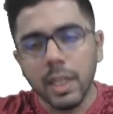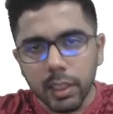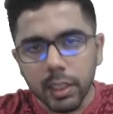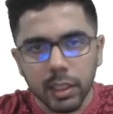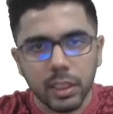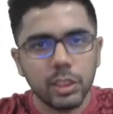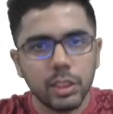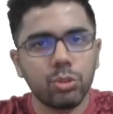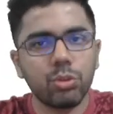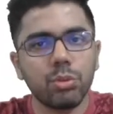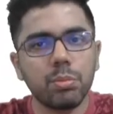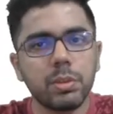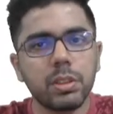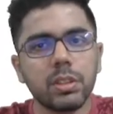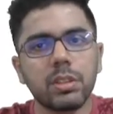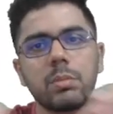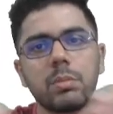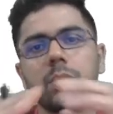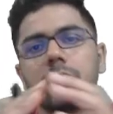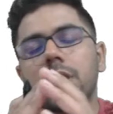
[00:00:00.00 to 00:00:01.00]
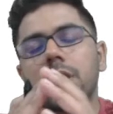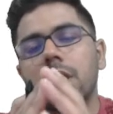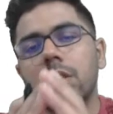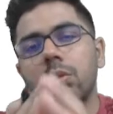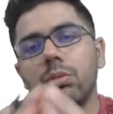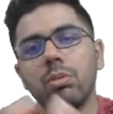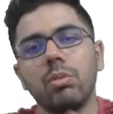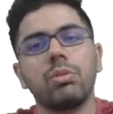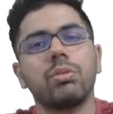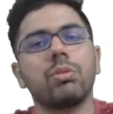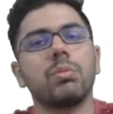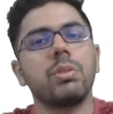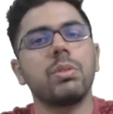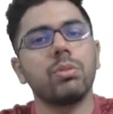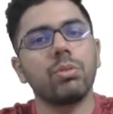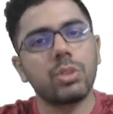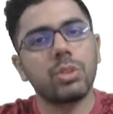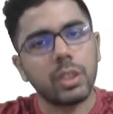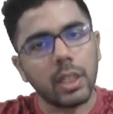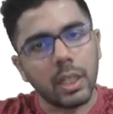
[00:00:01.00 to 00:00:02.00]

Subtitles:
These two principles are going to be used